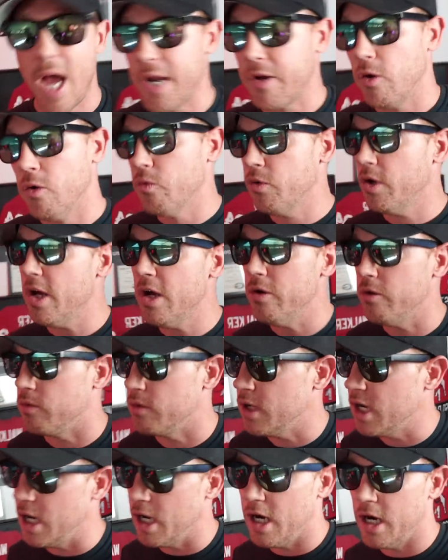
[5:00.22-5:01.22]
I don't know.
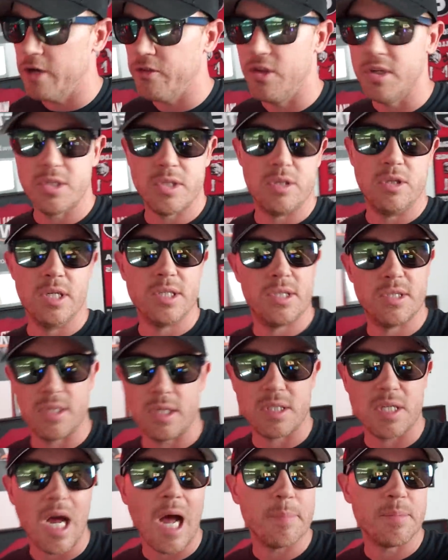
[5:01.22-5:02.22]
This is
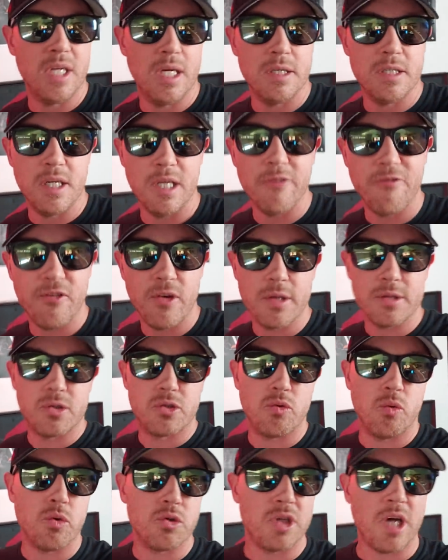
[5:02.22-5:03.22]
a top 10 defense
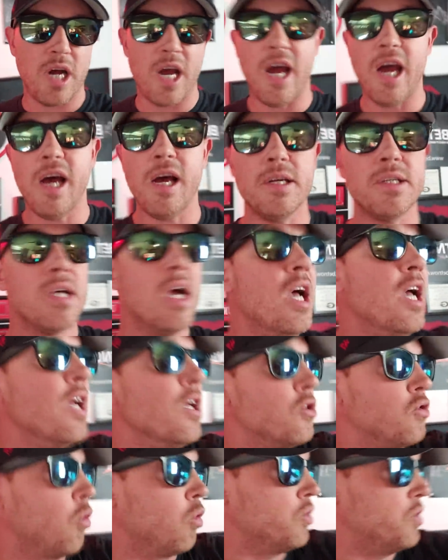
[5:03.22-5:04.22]
Georgia has.
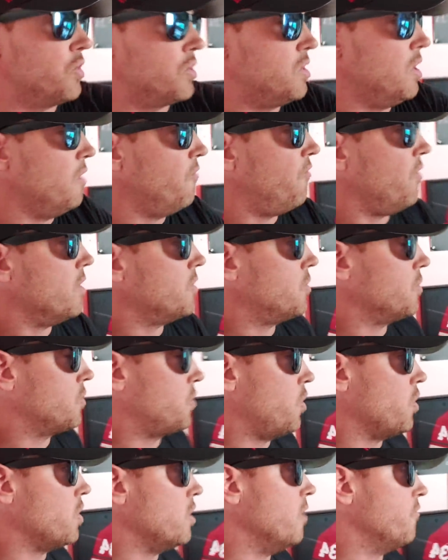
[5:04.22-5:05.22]
Georgia's defense is
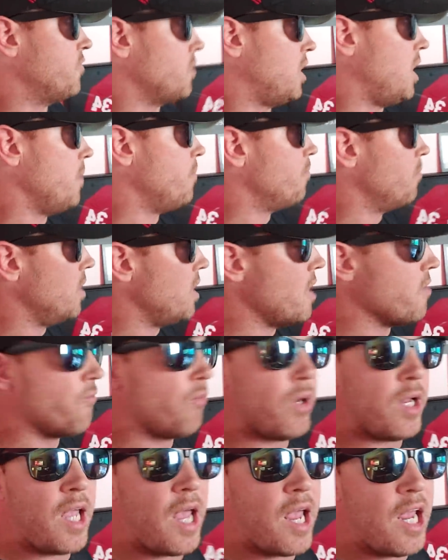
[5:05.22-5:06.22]
good enough to keep them in
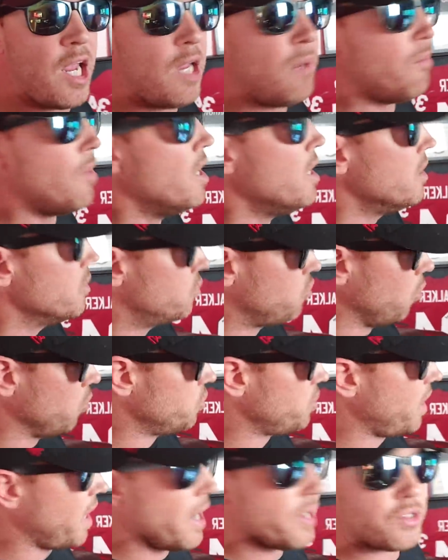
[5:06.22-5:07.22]
every game.
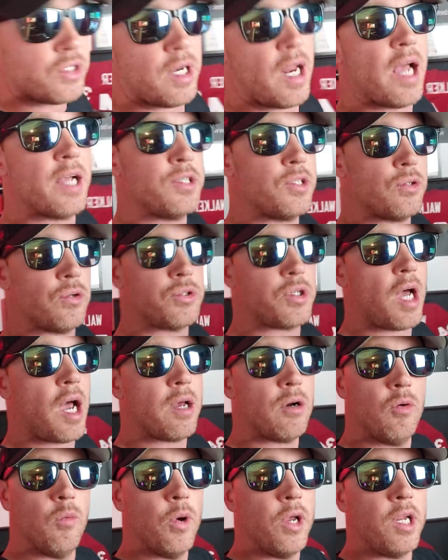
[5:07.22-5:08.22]
Georgia has a national
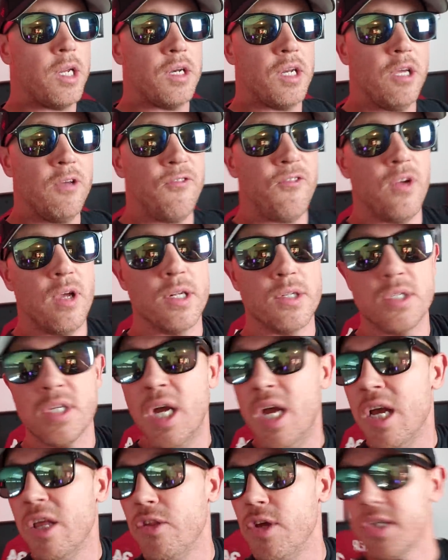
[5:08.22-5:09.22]
title winning defense.
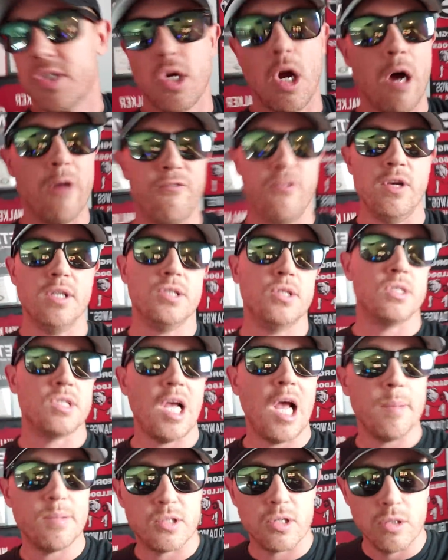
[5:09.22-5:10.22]
This offense is
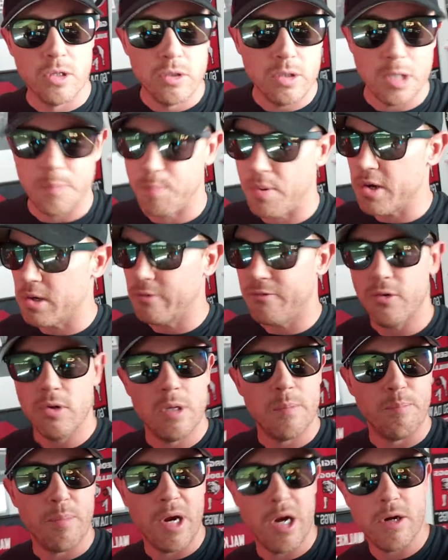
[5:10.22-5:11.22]
absolutely
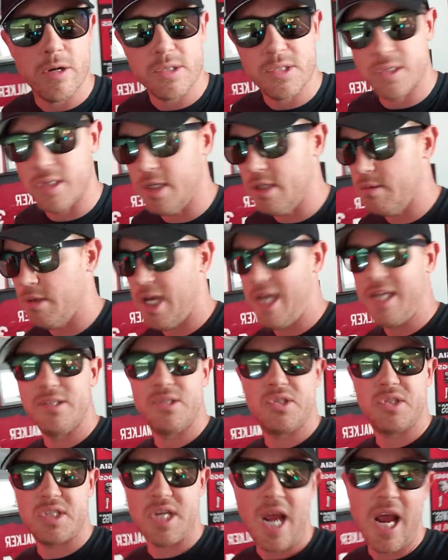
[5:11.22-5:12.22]
pitiful, embarrassing, and
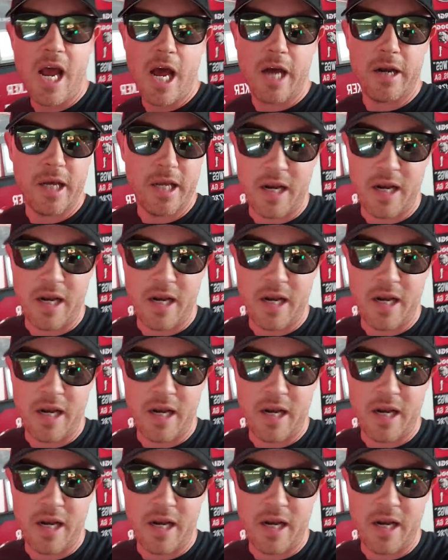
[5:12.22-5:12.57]
sad.